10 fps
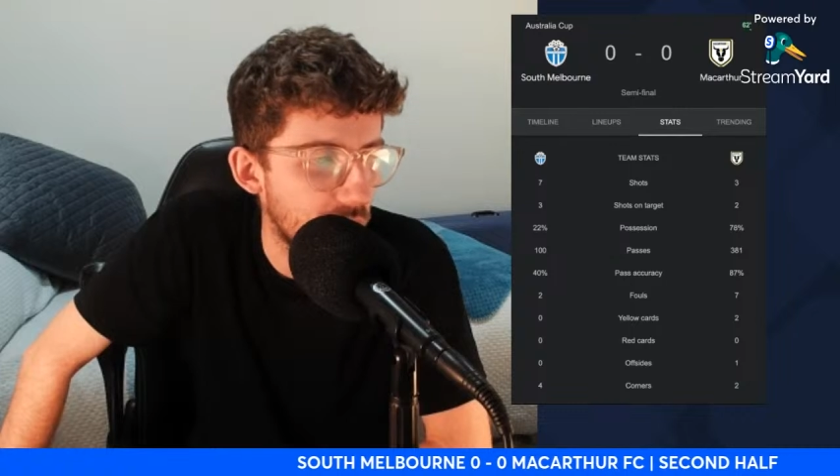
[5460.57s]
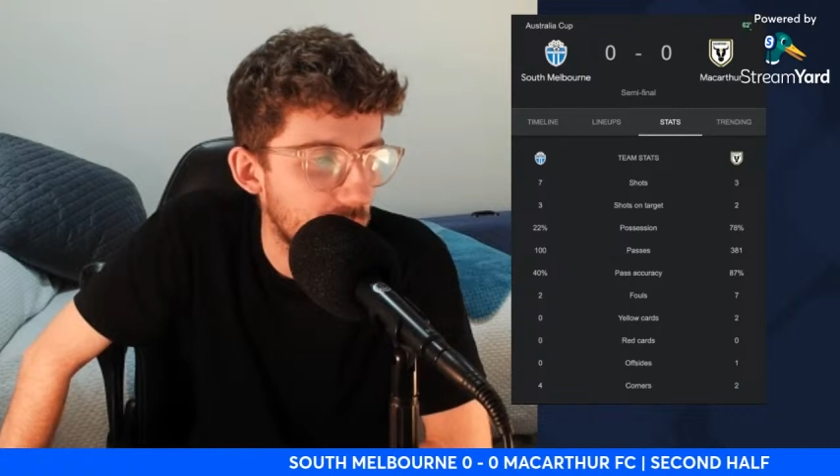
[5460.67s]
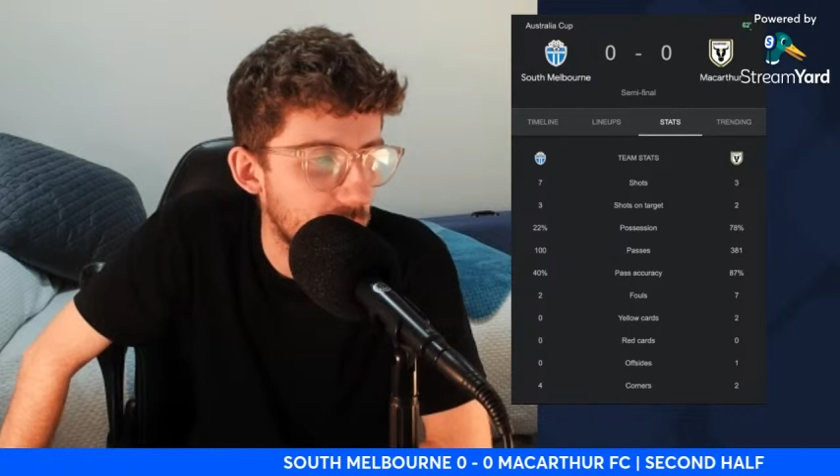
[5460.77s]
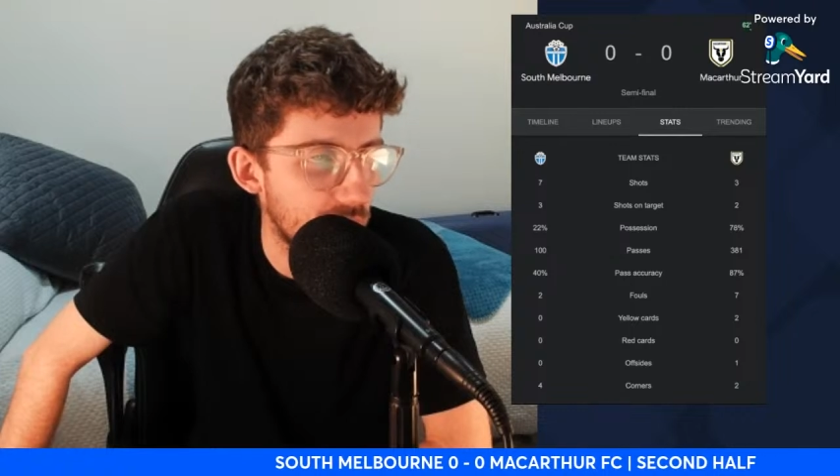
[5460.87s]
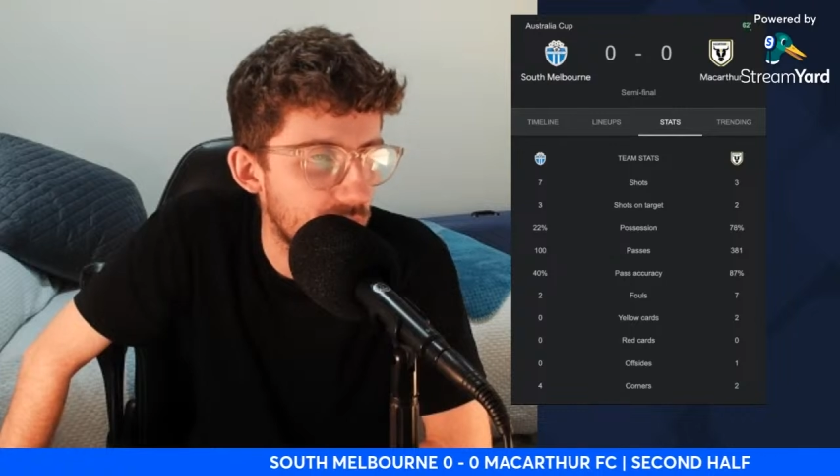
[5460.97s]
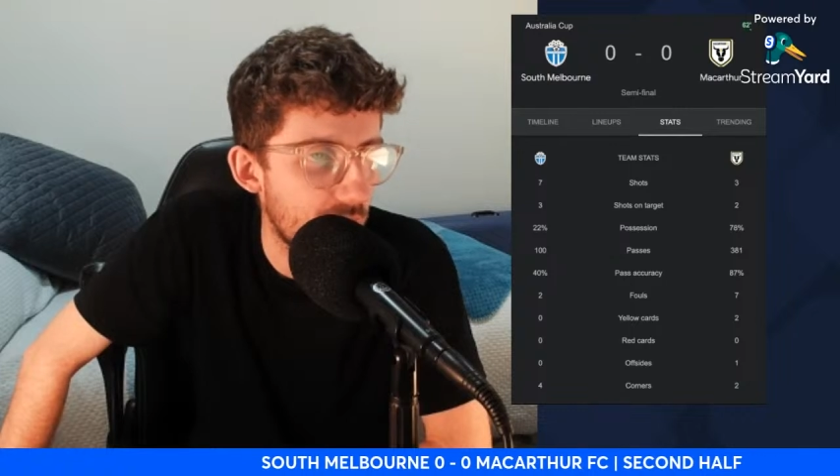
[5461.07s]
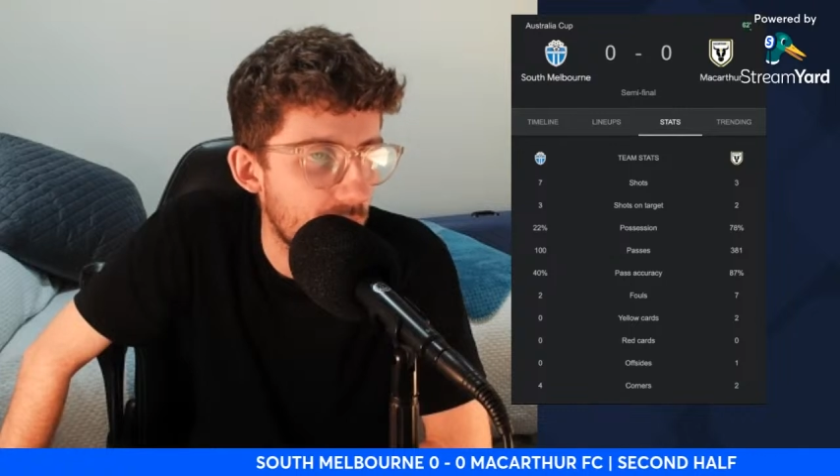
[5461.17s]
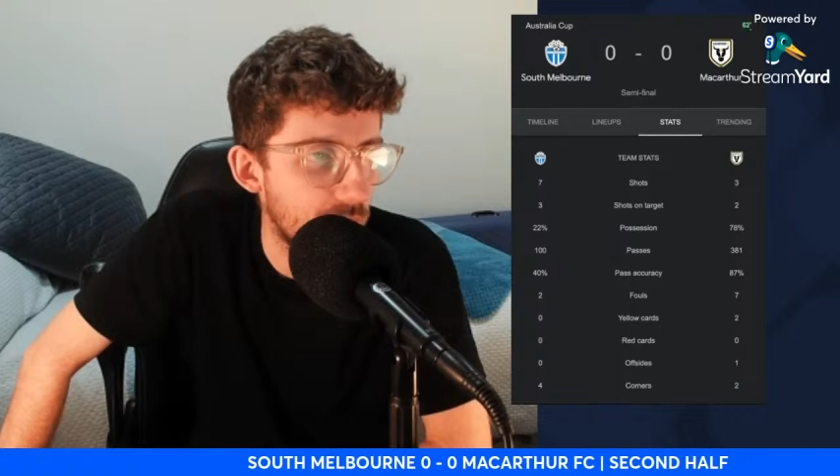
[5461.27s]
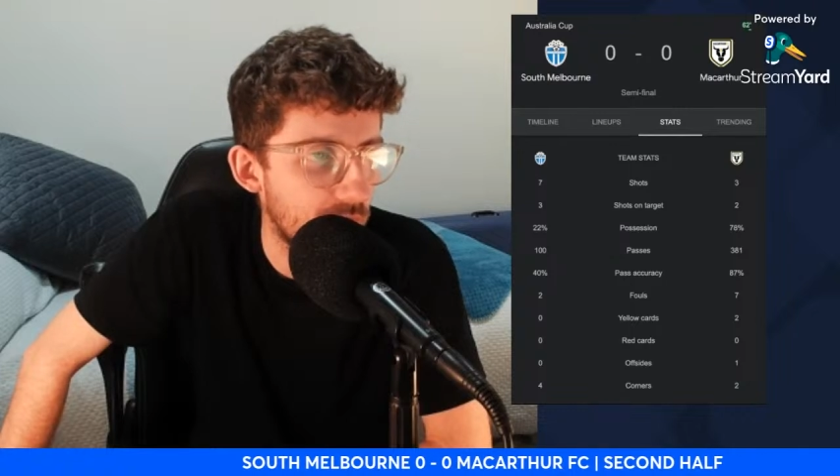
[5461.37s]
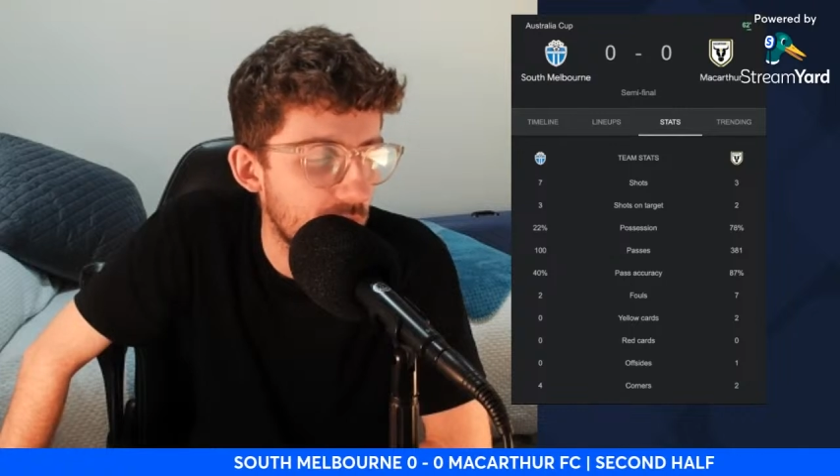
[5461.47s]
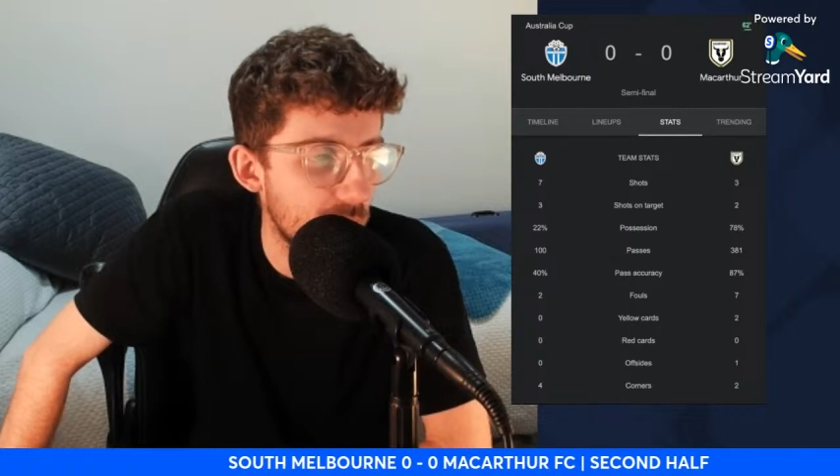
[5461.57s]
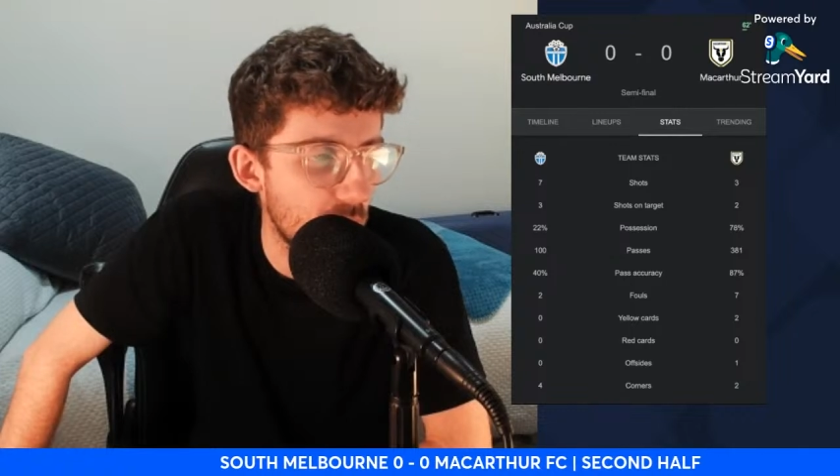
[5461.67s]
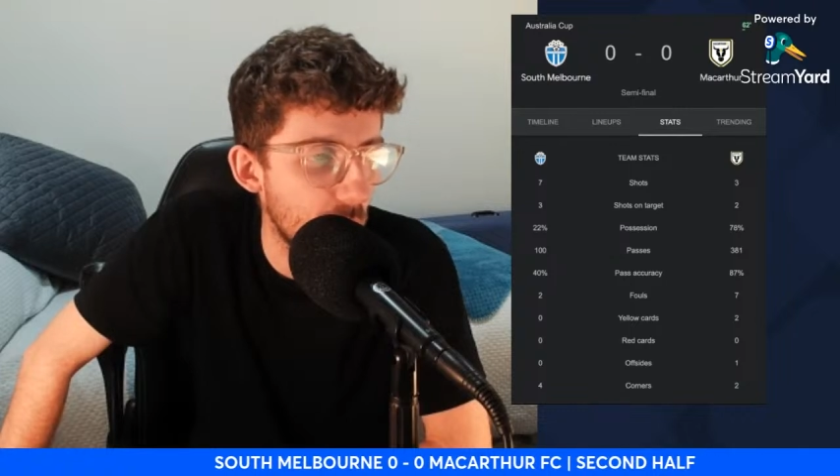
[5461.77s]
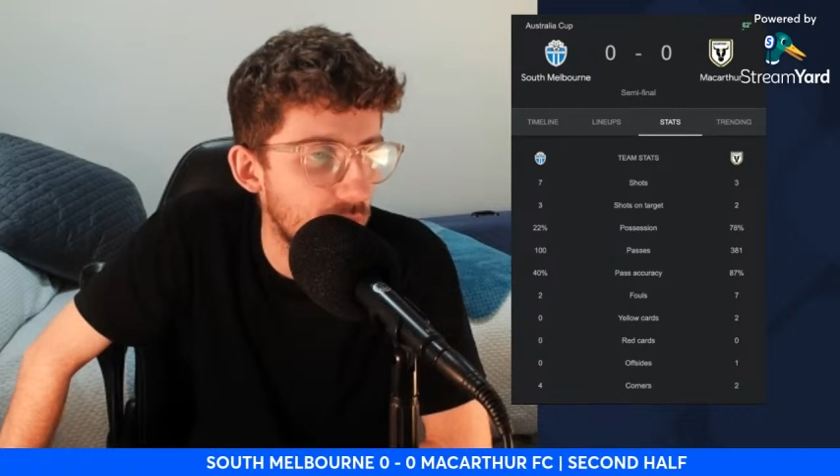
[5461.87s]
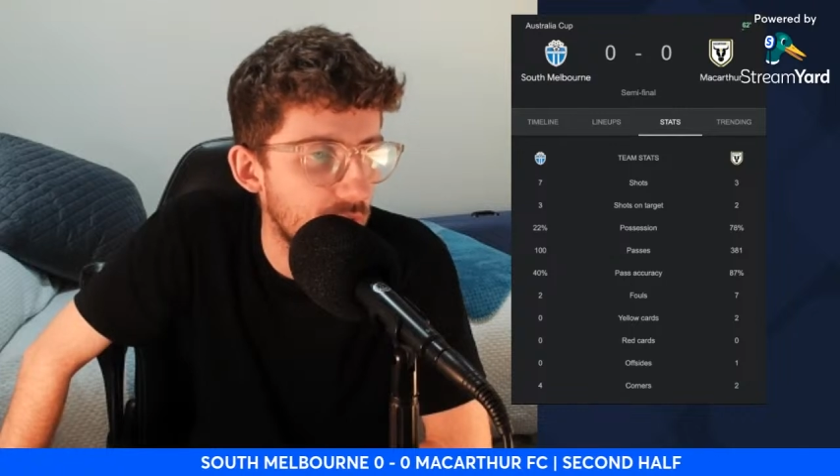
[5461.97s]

But South Melbourne,